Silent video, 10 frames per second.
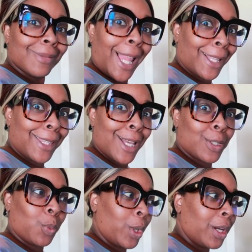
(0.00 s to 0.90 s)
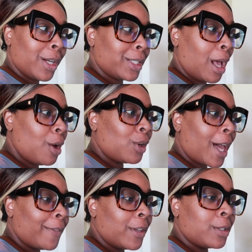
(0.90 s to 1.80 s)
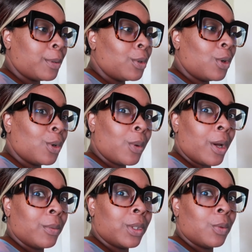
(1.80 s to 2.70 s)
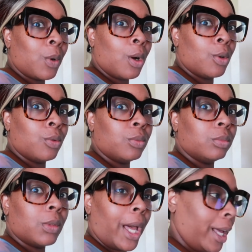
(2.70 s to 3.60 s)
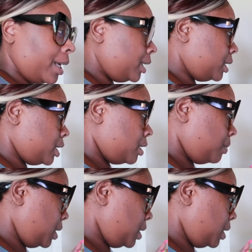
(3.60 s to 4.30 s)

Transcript: Like that's weird. His whole life he's been going around with the wrong age.